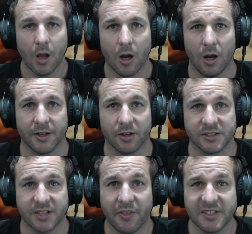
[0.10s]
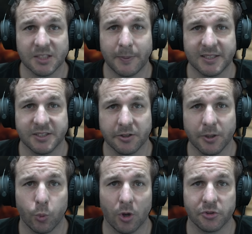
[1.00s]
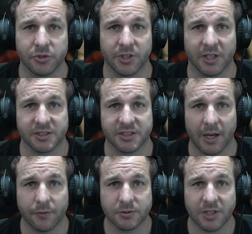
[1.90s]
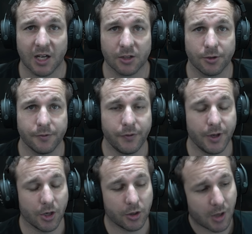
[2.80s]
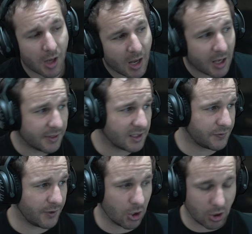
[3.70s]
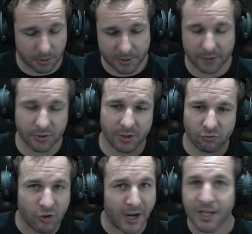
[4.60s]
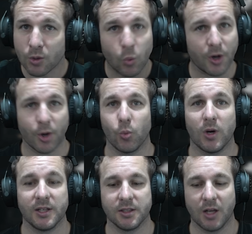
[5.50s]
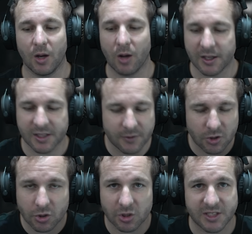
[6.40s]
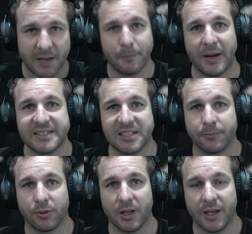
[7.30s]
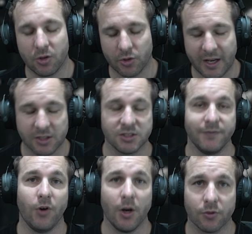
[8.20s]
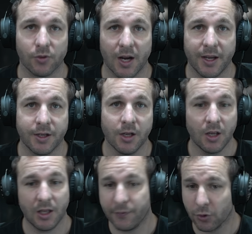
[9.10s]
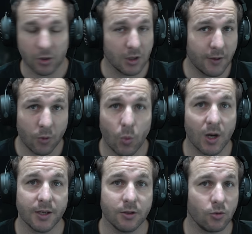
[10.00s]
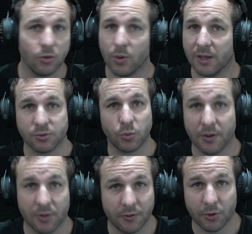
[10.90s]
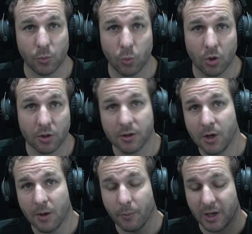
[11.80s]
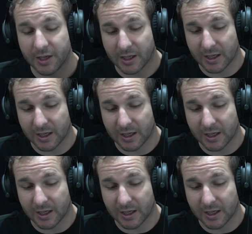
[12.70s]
Hi guys, this is Pestily and welcome to another Escape from Tarkov video. In this video, I'm covering Raiding 101, giving you guys a basic plan on how to survive a raid if you're at level 1 all the way up to whatever level you want, but